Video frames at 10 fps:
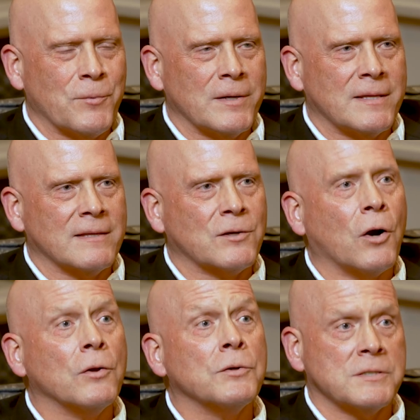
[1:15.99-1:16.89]
with
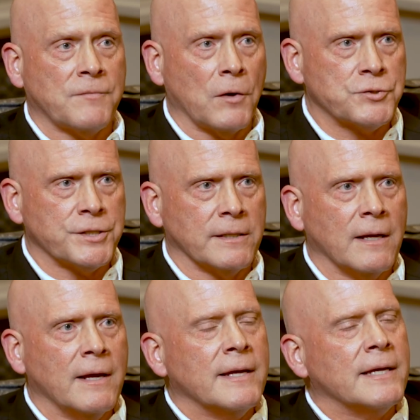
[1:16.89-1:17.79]
Carlos Falchi.
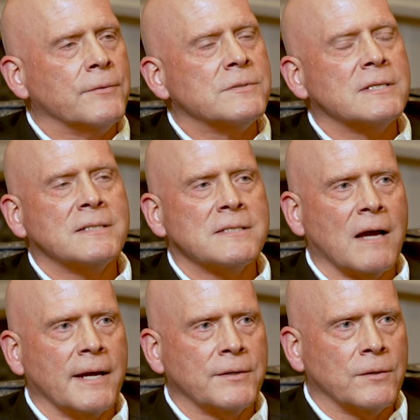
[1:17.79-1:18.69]
He was a
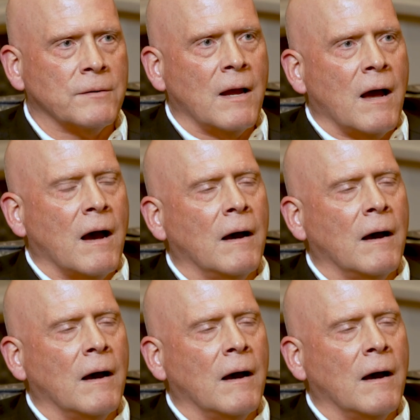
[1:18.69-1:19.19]
designer